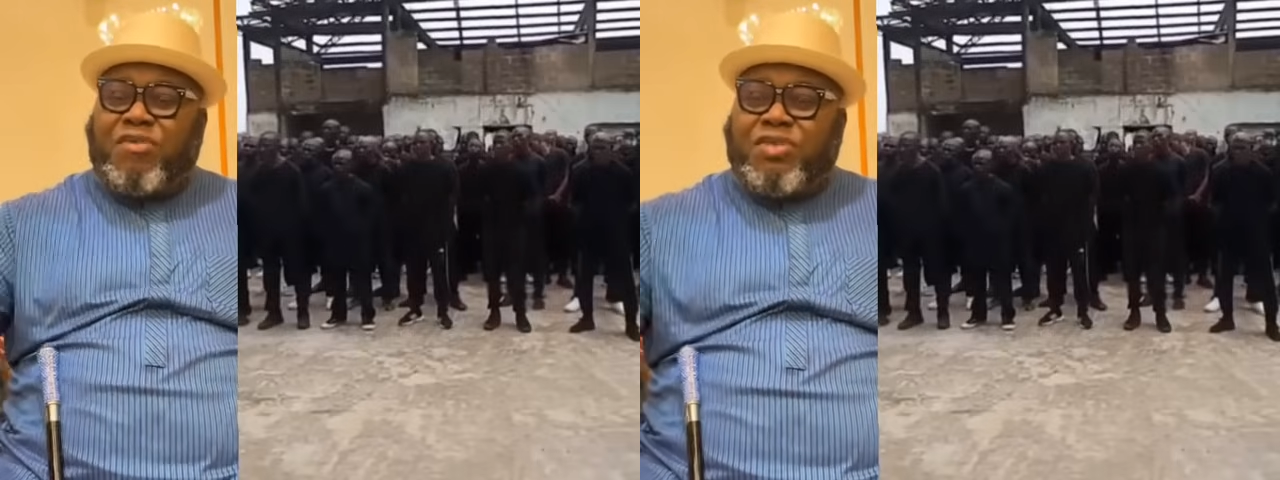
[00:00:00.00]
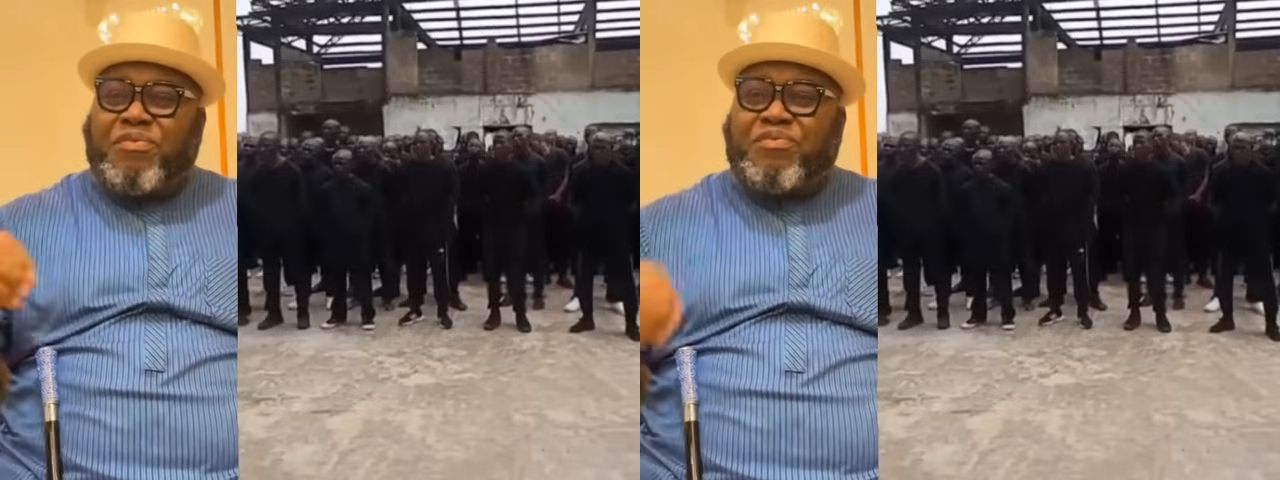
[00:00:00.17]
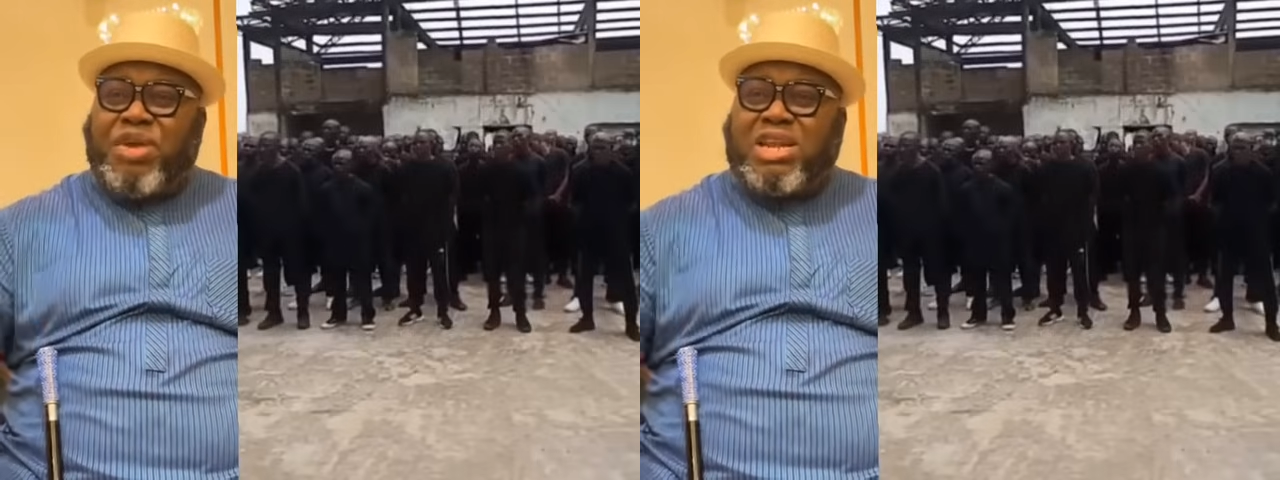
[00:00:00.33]

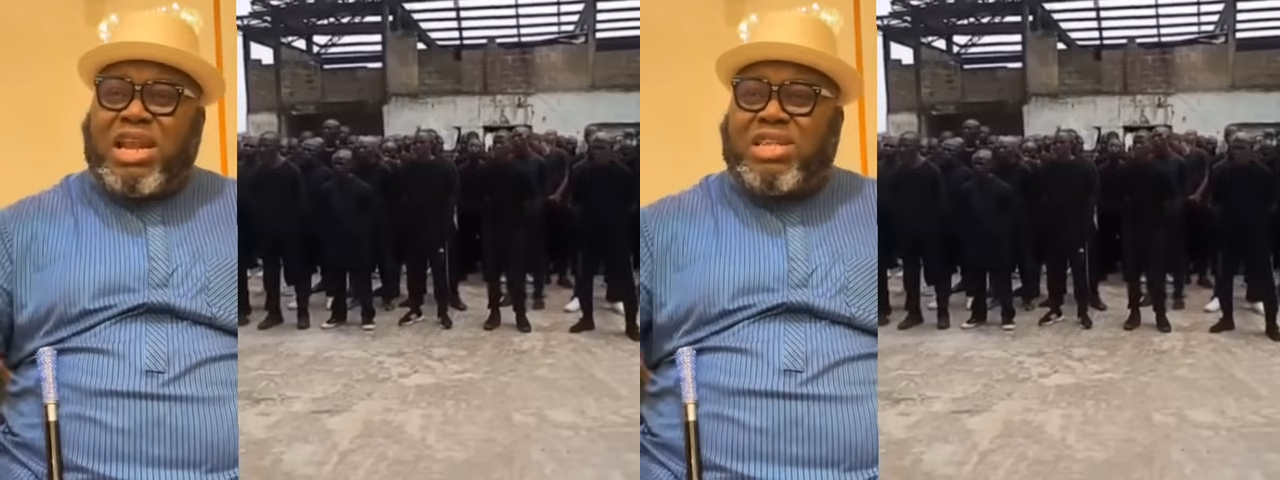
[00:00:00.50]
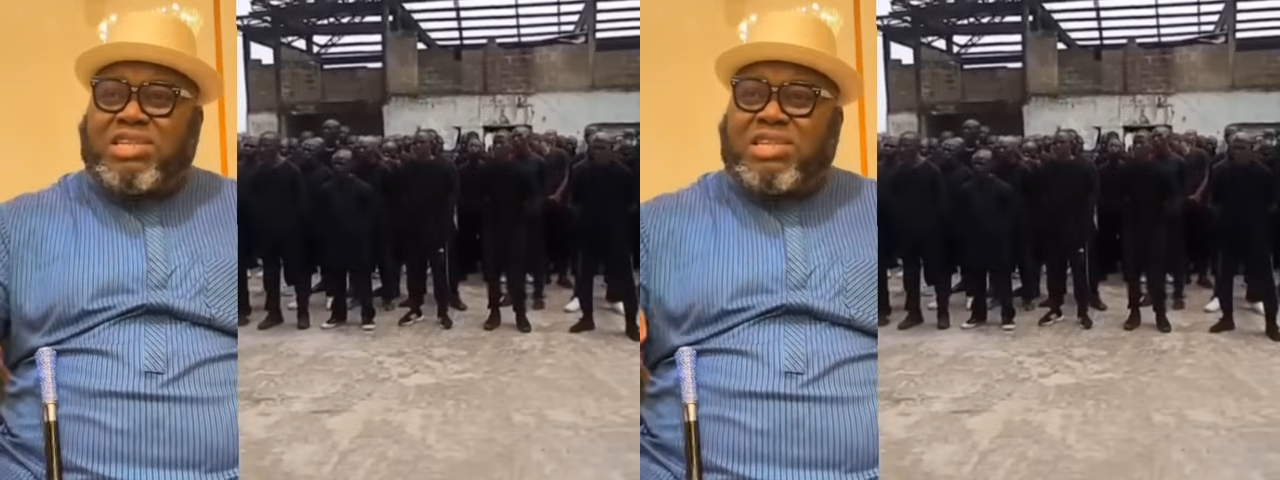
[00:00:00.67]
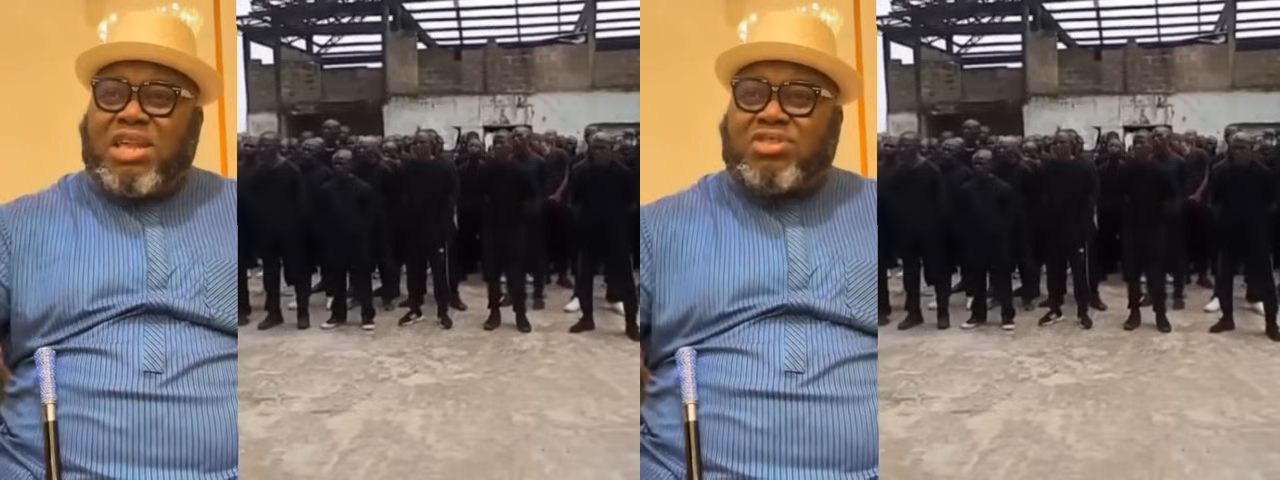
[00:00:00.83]
of the
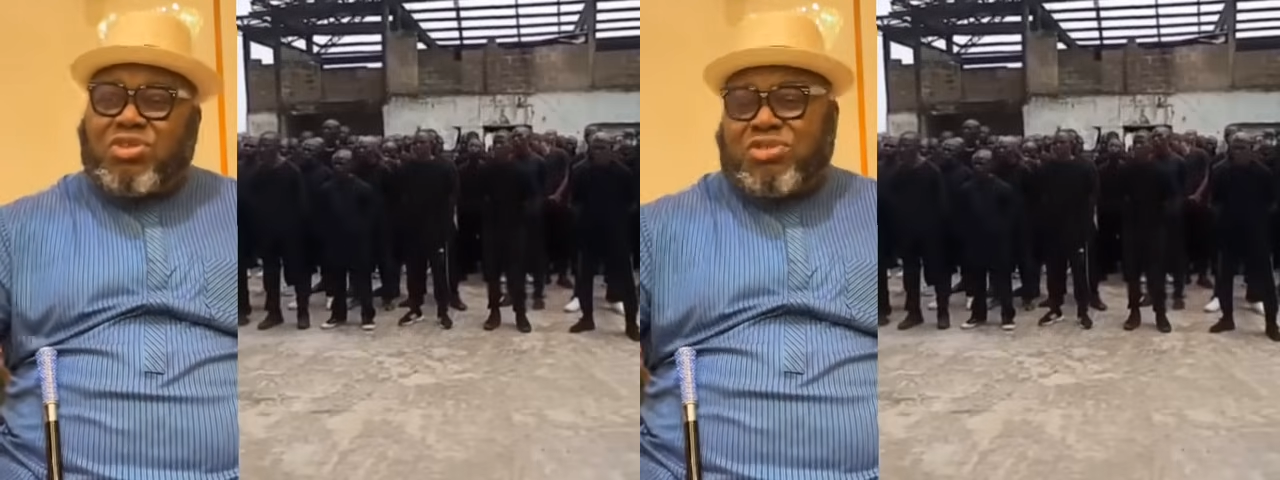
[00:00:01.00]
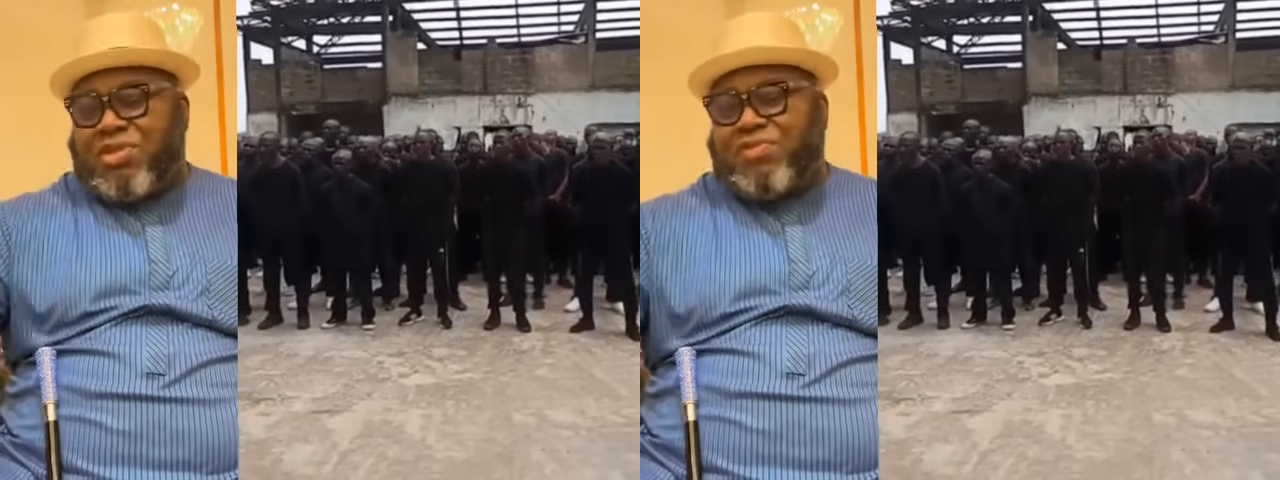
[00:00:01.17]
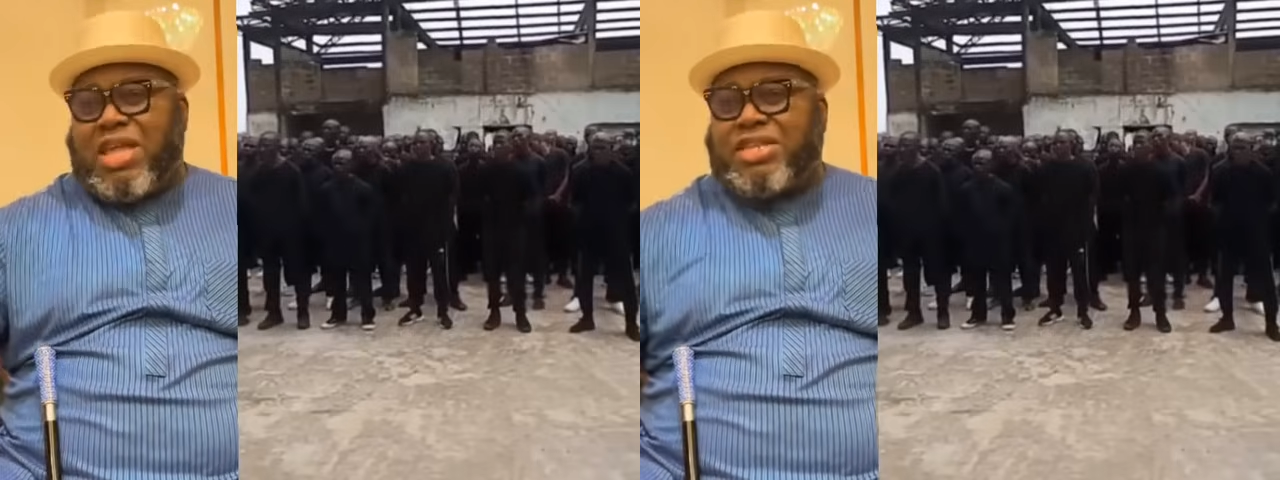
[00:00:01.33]
federal
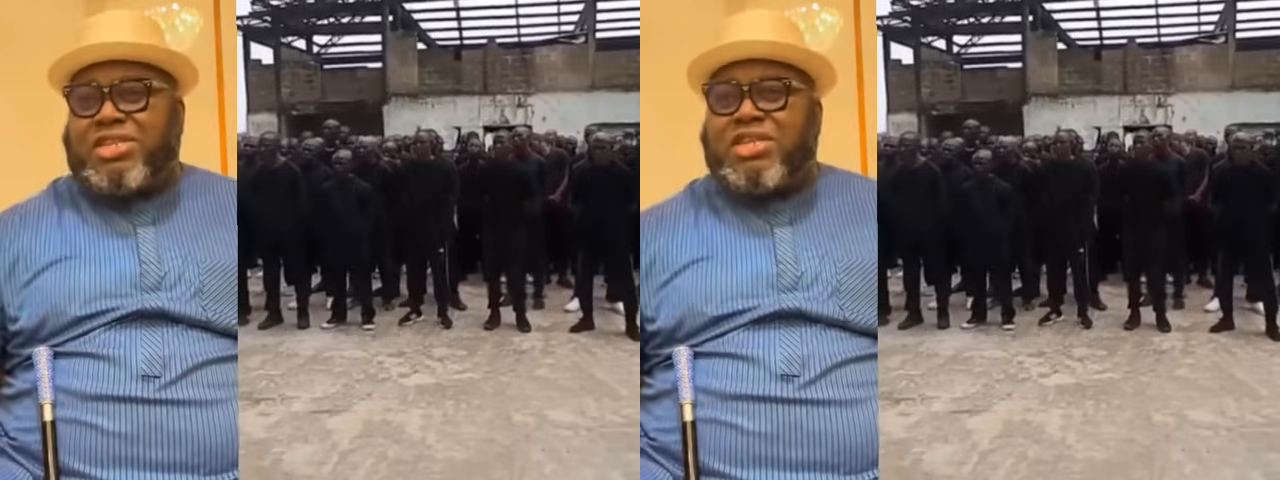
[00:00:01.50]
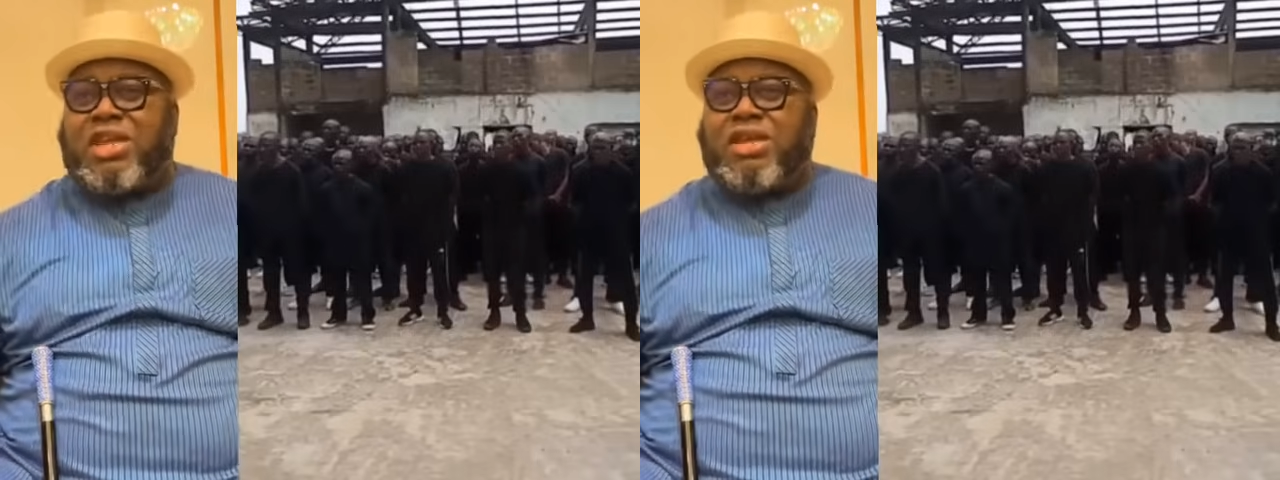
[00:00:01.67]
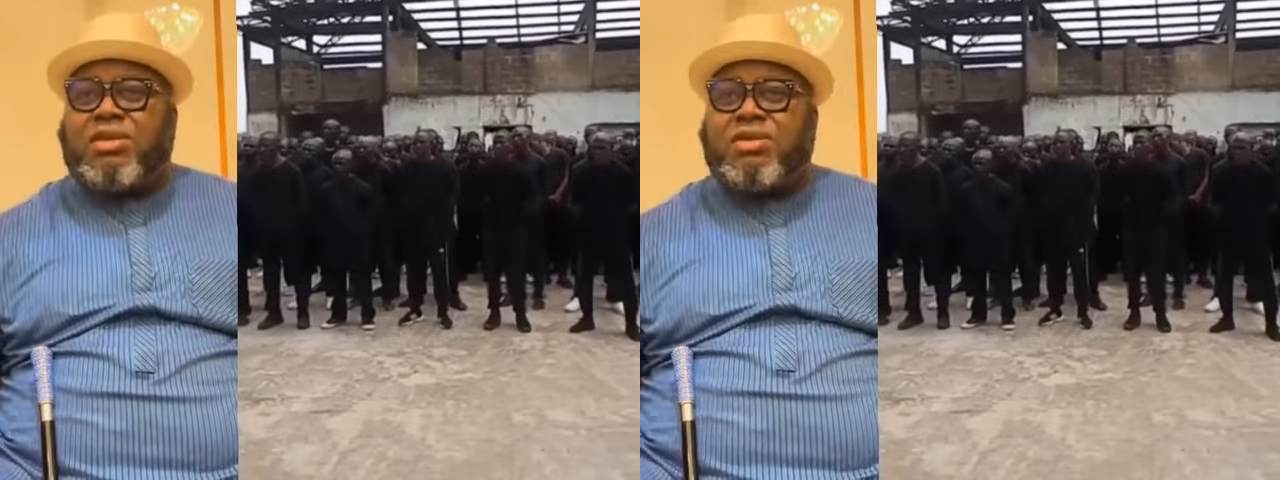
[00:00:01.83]
status of
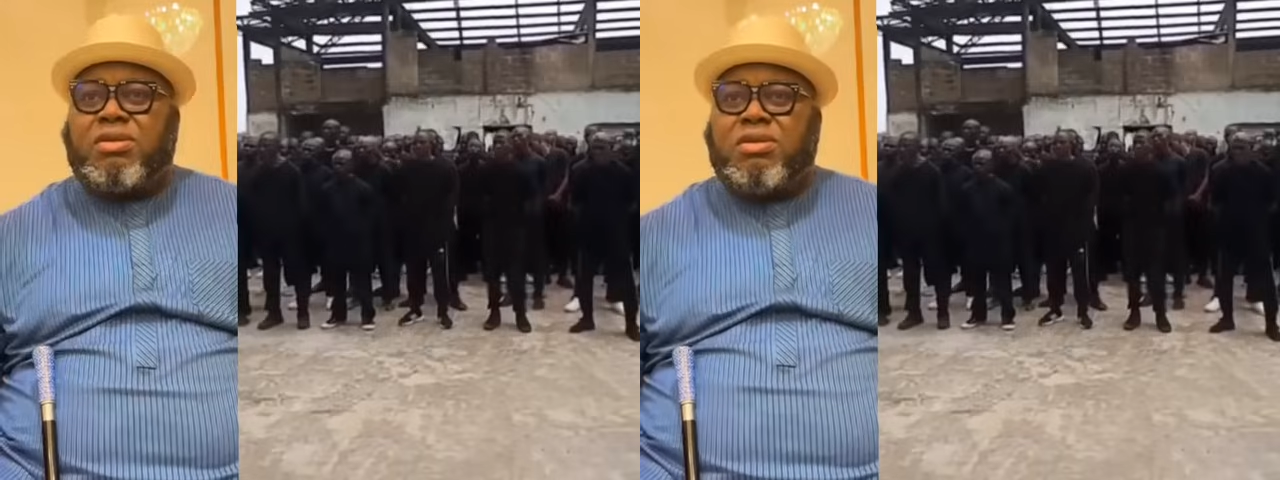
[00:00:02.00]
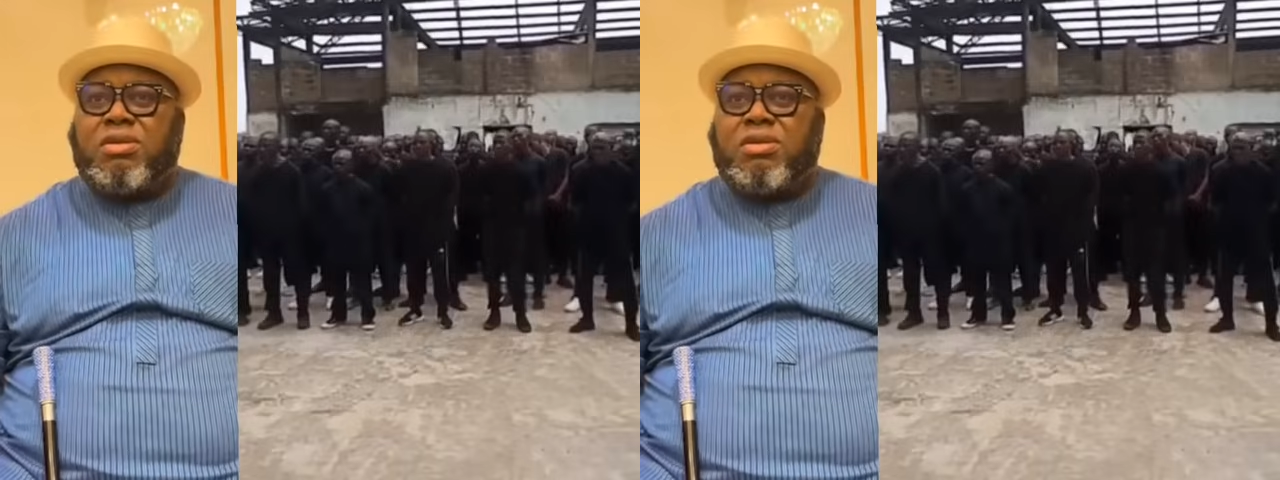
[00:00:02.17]
Nigeria.